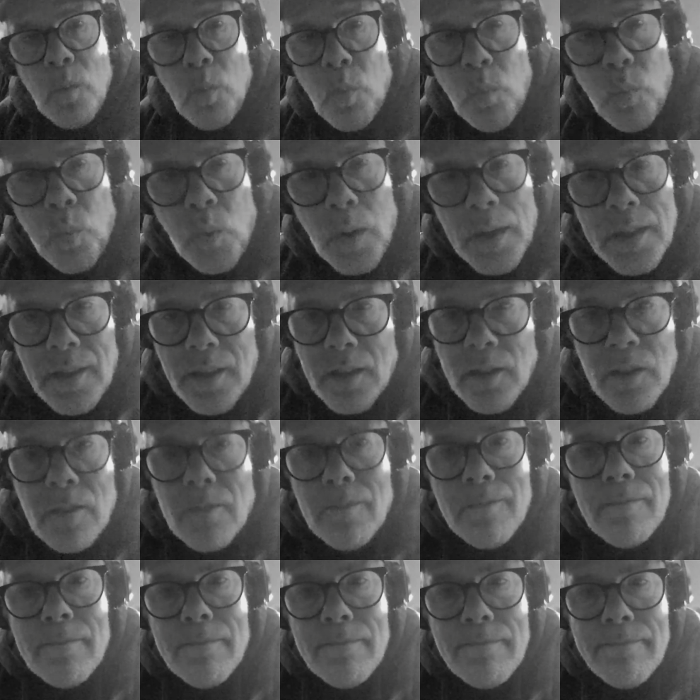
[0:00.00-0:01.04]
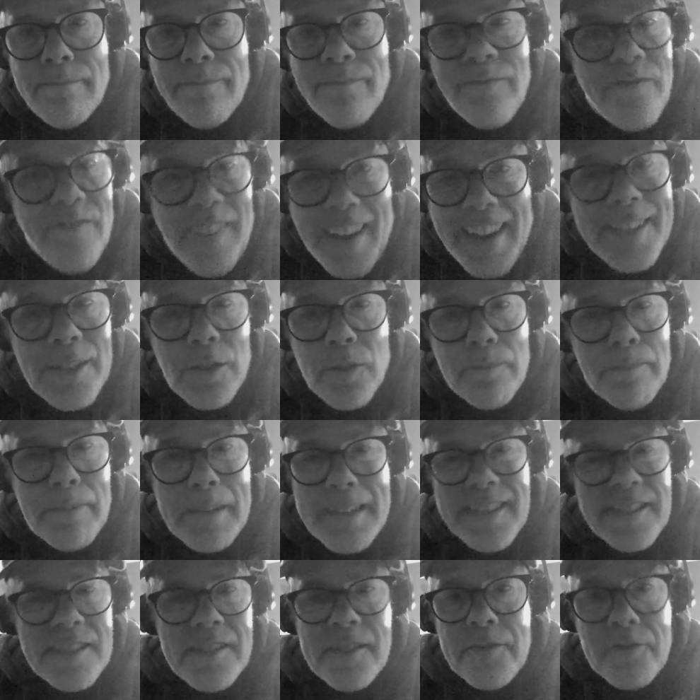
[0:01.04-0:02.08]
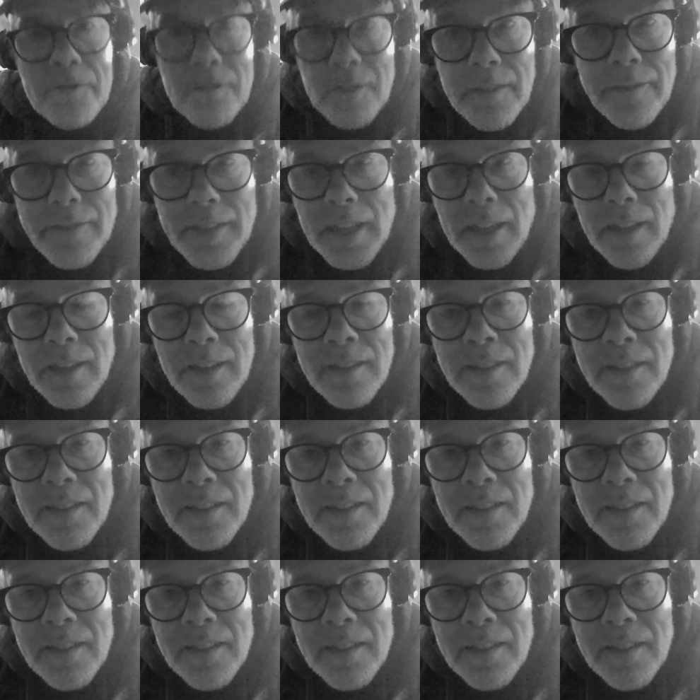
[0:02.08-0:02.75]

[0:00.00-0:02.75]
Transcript: One little final piece of trivia.